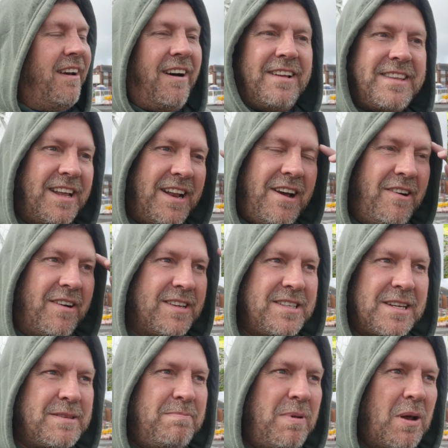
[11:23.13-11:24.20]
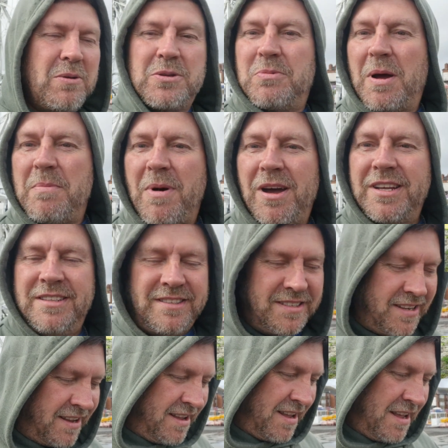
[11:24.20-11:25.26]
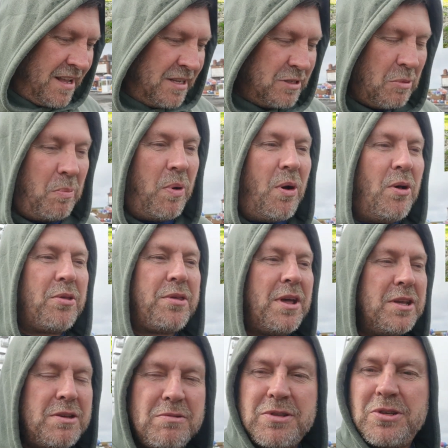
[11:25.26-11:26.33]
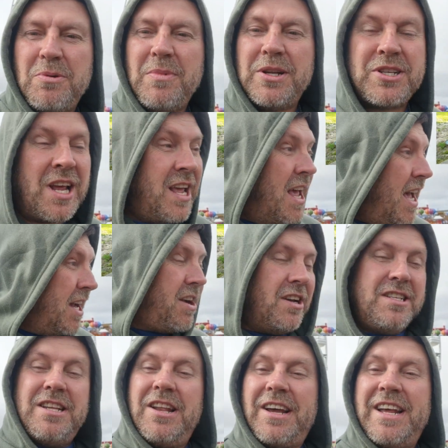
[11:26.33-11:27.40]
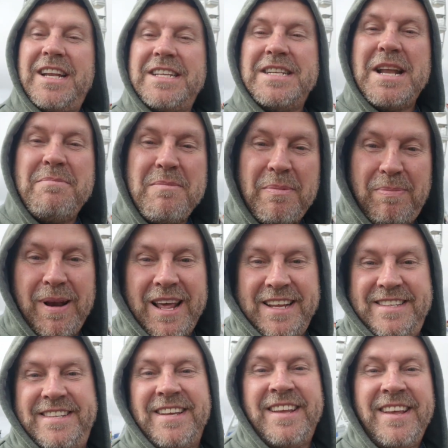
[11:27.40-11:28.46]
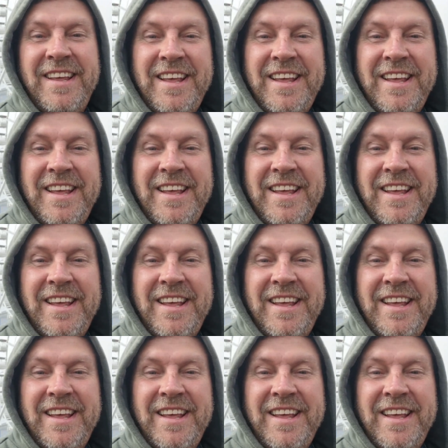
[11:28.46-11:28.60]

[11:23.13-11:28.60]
I don't know, it just blows my mind. So Paul, thank you so much. And guys, look at his number plate.